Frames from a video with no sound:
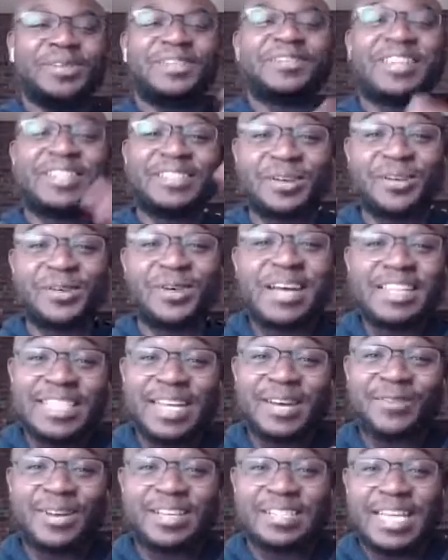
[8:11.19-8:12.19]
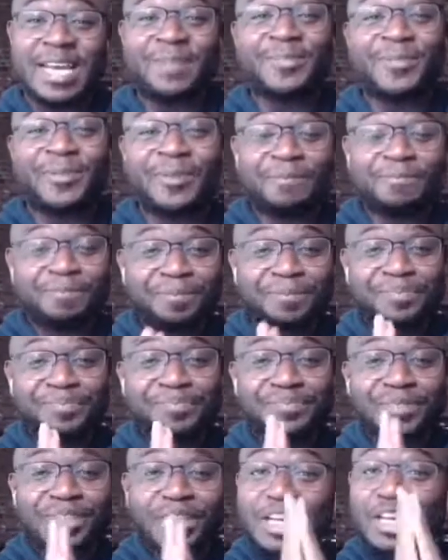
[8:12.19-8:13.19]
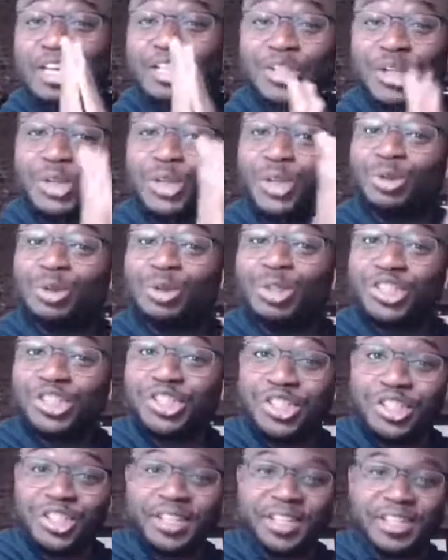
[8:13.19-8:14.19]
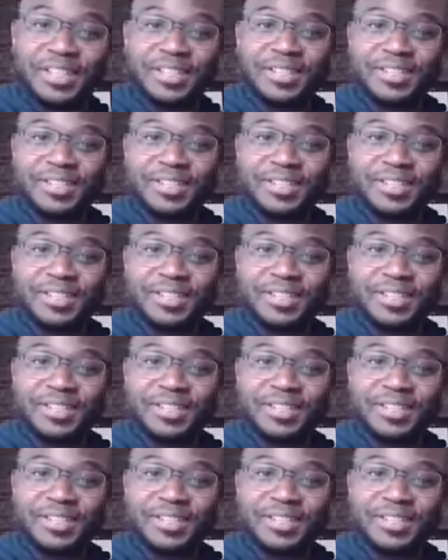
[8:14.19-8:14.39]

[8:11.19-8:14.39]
Okay, so take for example, so you should,